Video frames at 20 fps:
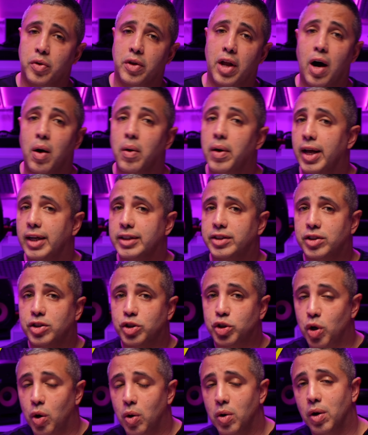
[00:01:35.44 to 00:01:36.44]
now let's
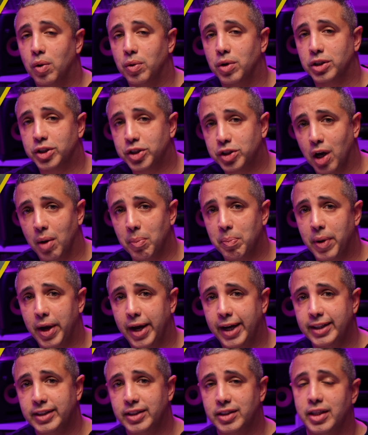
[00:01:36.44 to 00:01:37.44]
solo the sub
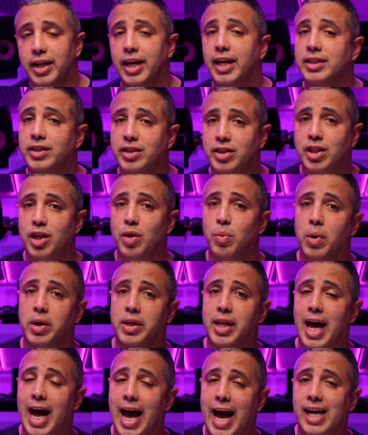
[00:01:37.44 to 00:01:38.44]
bass and see what
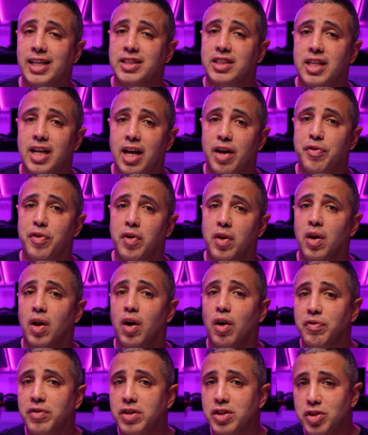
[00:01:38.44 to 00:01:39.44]
the highest level
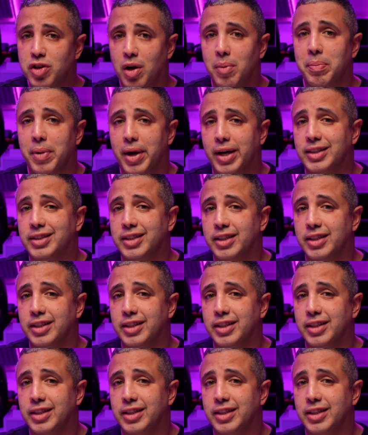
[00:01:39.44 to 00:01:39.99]
of the sub bass